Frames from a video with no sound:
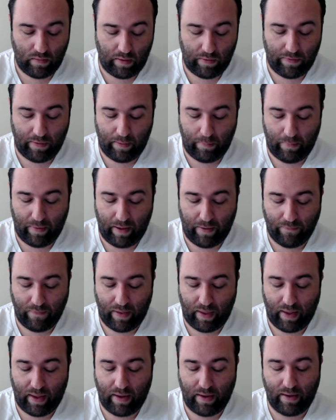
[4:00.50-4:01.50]
So then we have
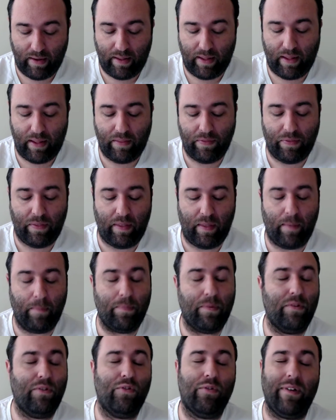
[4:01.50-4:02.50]
Andy then
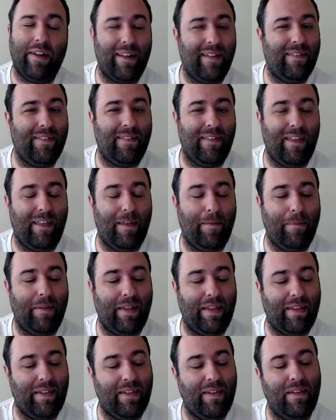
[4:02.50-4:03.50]
portrays them
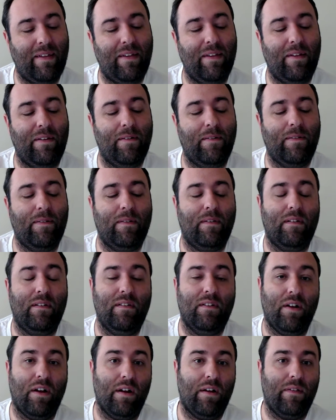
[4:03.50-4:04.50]
and gives
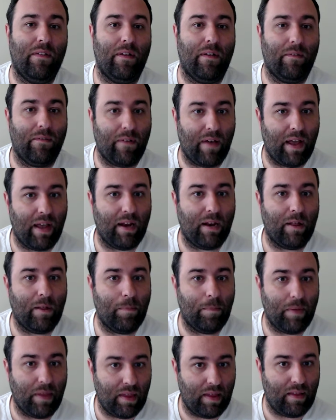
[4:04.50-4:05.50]
Dark the
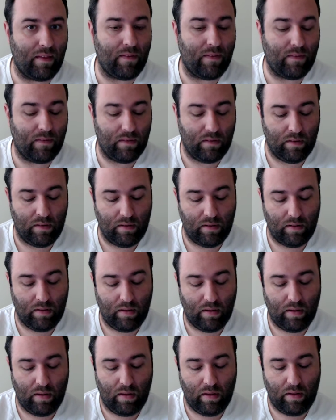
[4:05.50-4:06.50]
final piece.
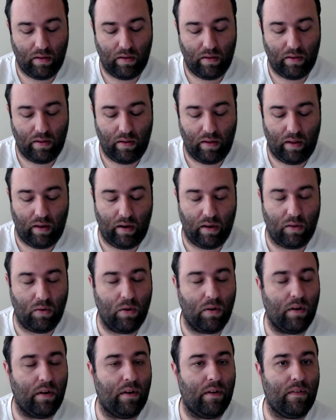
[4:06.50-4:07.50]
And of
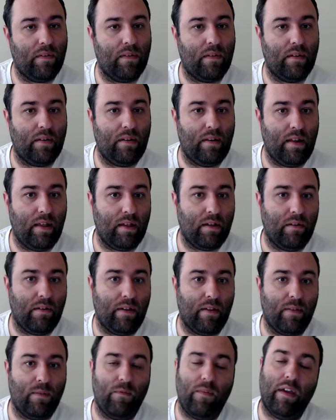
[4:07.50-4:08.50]
course, Diggle
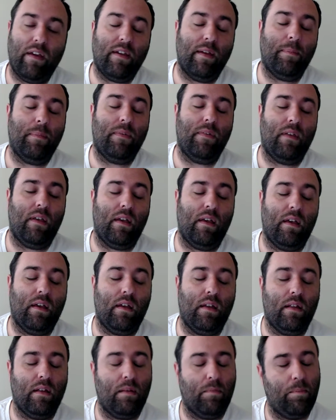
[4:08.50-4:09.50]
gets very
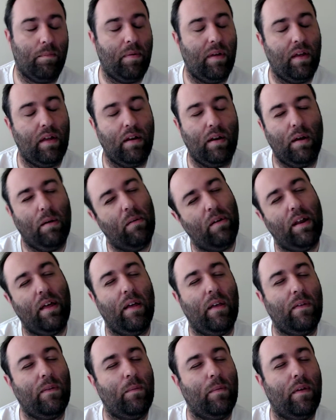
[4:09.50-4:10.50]
upset, but no one
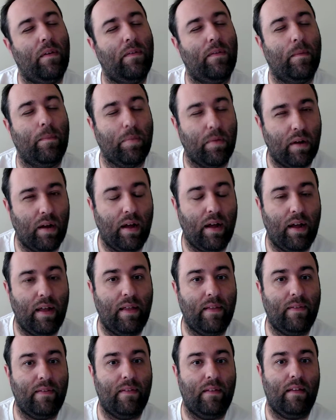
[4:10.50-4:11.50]
else was
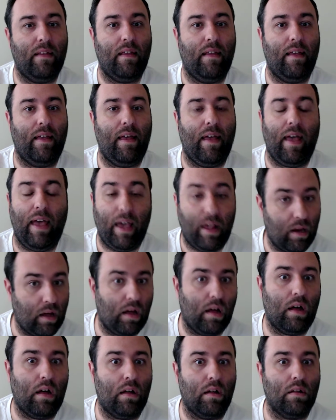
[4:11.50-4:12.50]
surprised at
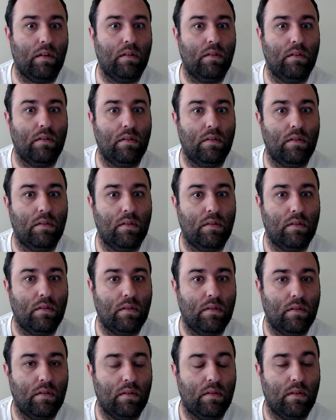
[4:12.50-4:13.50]
all.
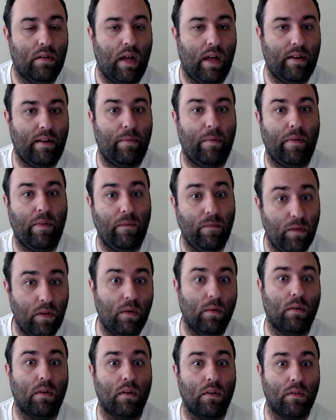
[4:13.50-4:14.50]
Come on, the
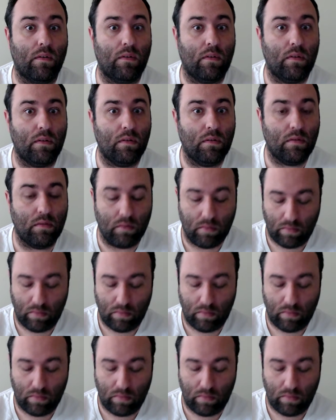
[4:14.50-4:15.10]
viewers.